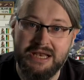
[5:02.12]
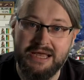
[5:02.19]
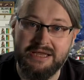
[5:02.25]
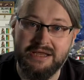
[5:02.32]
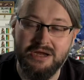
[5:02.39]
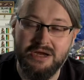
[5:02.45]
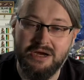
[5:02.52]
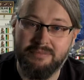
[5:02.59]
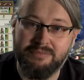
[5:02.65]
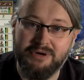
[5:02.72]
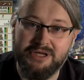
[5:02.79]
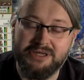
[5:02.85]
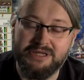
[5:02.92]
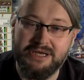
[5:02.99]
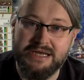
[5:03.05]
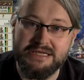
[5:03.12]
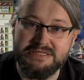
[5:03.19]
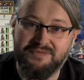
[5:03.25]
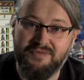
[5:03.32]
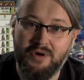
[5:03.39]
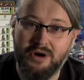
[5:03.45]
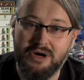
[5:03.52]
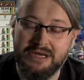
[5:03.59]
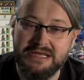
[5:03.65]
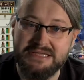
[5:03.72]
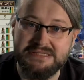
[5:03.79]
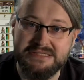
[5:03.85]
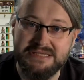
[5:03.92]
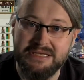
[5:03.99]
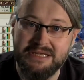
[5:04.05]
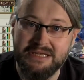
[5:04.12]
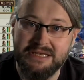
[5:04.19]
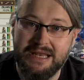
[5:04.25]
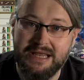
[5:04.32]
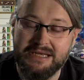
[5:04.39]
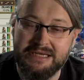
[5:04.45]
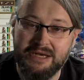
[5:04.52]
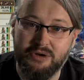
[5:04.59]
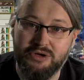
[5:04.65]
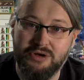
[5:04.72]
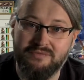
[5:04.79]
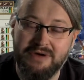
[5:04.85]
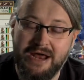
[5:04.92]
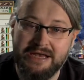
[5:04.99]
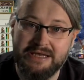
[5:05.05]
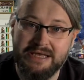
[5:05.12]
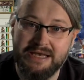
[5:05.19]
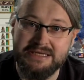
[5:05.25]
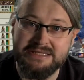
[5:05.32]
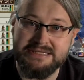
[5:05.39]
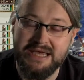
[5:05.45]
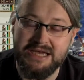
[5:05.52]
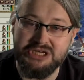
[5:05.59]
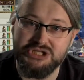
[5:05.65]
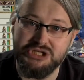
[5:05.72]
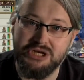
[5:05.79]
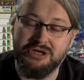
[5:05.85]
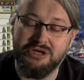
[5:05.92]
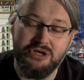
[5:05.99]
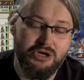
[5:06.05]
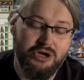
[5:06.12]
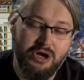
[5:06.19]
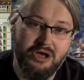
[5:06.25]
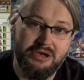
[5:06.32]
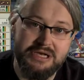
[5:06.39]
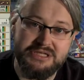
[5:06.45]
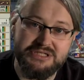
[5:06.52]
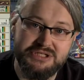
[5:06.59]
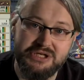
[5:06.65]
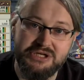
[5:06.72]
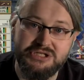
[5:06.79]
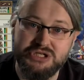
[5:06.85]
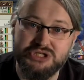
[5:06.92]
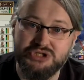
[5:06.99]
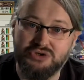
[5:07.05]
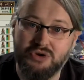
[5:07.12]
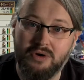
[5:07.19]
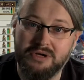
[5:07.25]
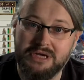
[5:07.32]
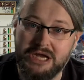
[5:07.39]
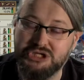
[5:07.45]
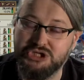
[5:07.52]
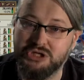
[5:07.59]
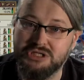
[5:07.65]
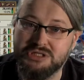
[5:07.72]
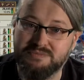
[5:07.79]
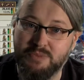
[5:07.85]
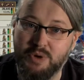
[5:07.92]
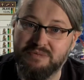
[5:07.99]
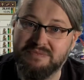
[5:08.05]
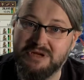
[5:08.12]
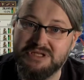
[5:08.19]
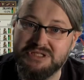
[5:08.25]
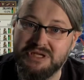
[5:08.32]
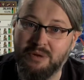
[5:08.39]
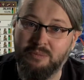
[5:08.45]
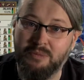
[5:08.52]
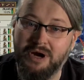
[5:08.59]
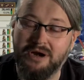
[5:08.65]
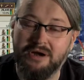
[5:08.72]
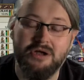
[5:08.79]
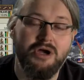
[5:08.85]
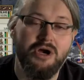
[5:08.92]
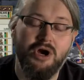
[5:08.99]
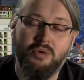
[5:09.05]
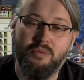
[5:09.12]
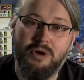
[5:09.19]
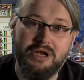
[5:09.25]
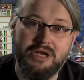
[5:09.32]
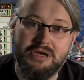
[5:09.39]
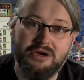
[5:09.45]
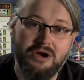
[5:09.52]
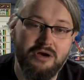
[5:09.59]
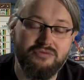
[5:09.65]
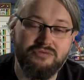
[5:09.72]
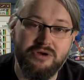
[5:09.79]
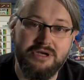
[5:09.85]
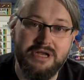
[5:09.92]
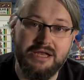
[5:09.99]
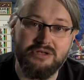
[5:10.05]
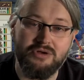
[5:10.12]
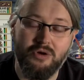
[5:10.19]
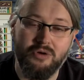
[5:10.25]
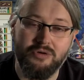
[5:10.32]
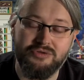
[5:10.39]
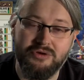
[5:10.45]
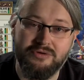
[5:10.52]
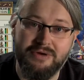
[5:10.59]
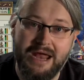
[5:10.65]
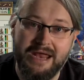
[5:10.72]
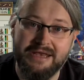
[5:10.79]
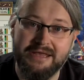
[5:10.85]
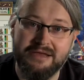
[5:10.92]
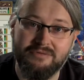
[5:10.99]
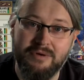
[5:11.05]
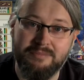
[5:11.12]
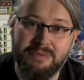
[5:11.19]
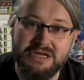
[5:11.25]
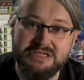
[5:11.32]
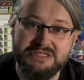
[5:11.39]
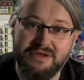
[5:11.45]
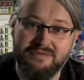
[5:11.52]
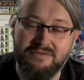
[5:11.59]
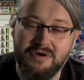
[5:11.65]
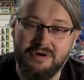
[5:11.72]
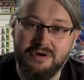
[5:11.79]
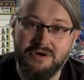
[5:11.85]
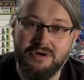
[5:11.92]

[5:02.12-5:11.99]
like Britain has far less likelihood of radicalization unless there is a strong nationalist movement somewhere, while a country that autocratic, repressive